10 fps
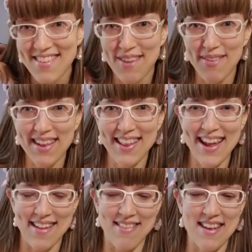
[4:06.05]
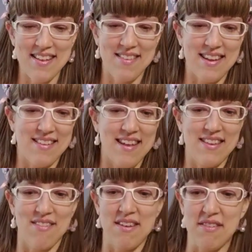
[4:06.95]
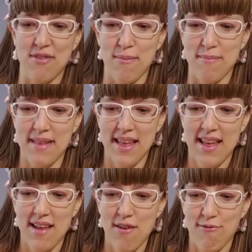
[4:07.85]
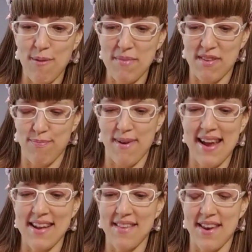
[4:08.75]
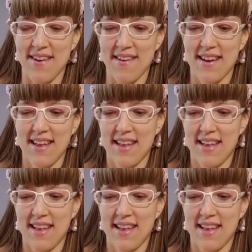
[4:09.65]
So I really like these accessories from this brand that are